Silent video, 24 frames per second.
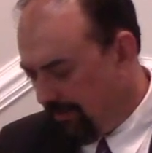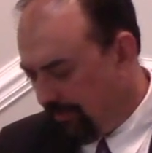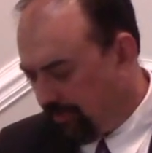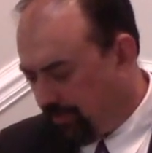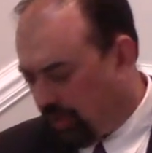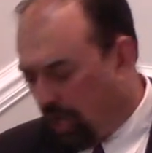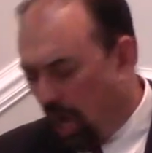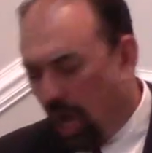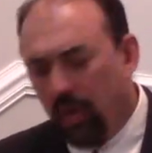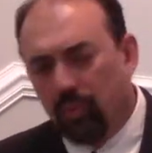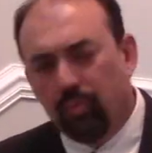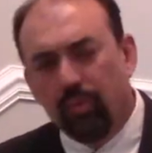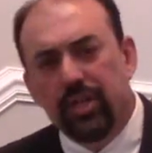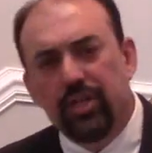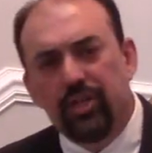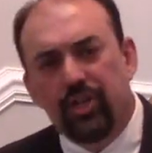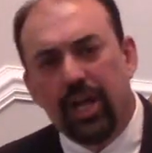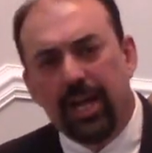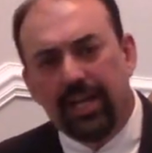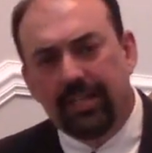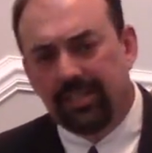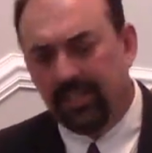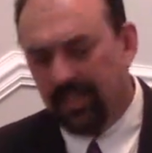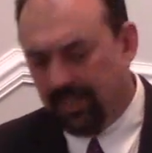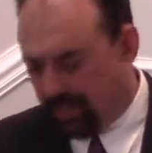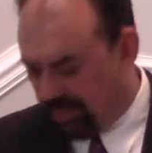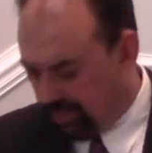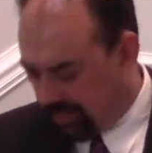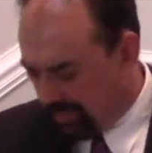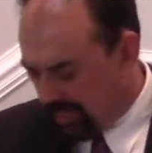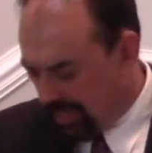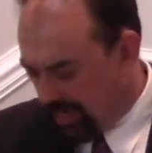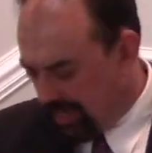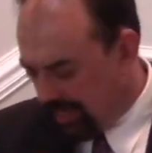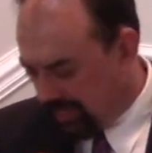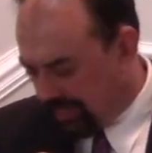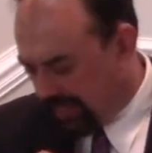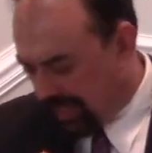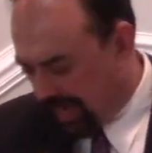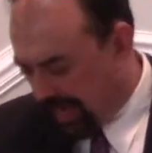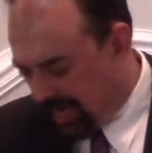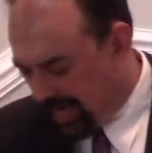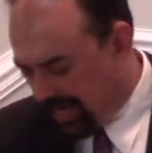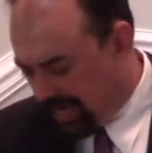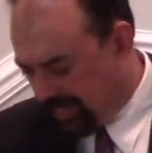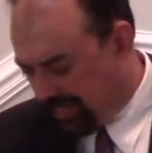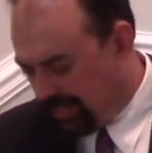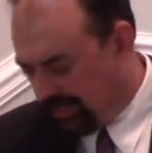God rejected
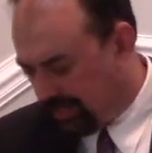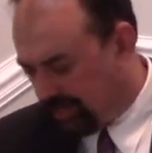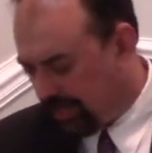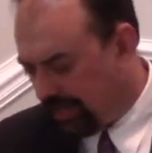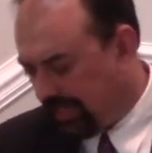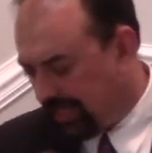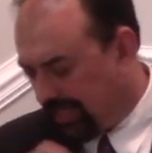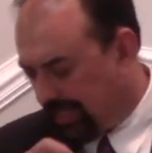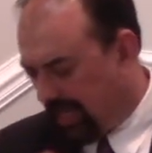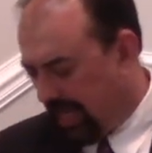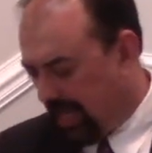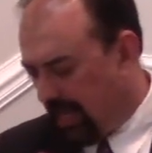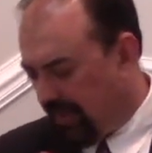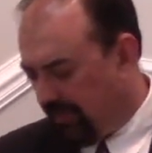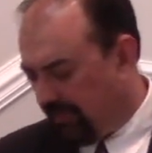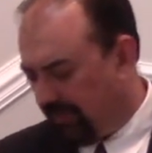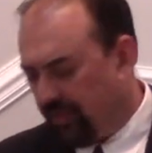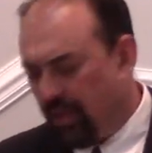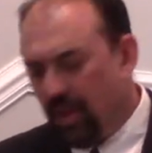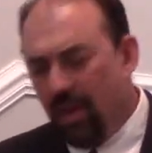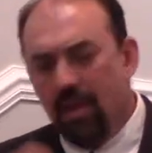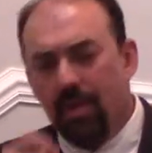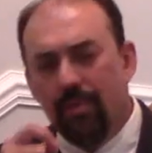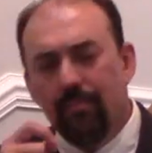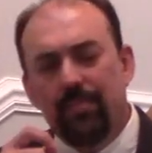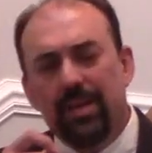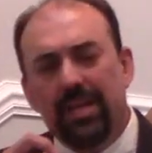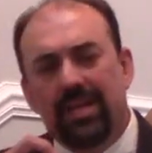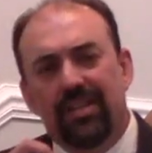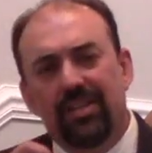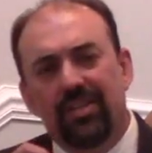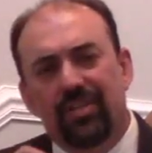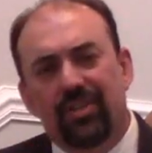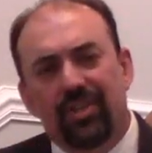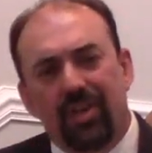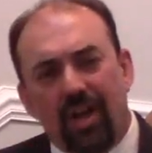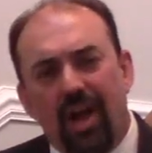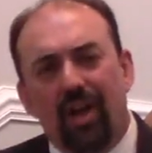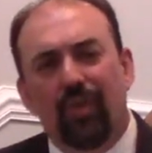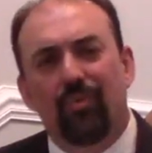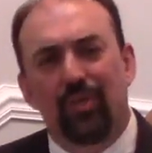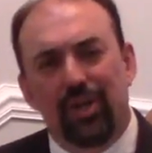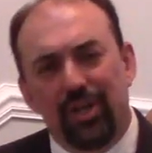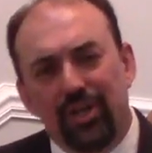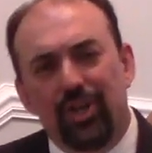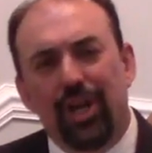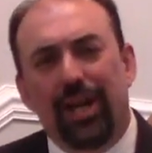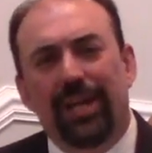Cain's gift because God
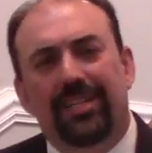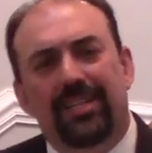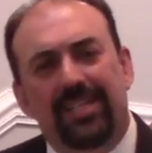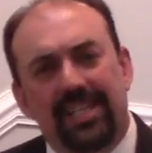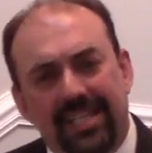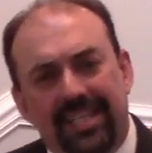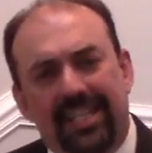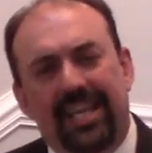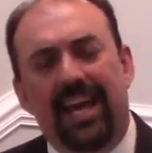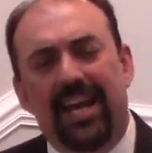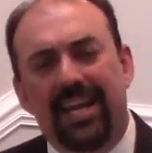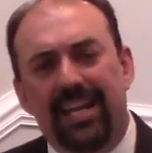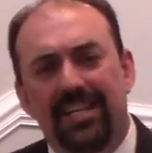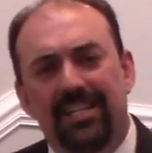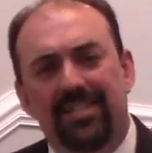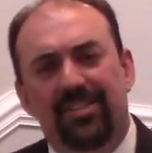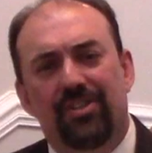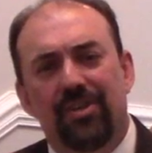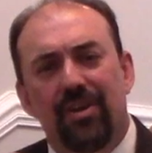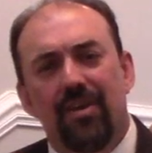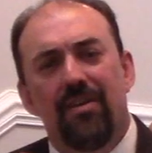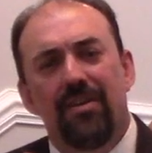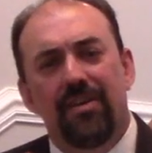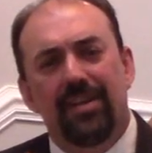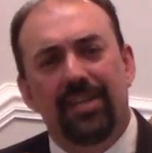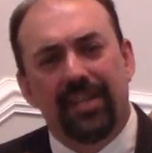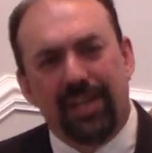rejected Cain's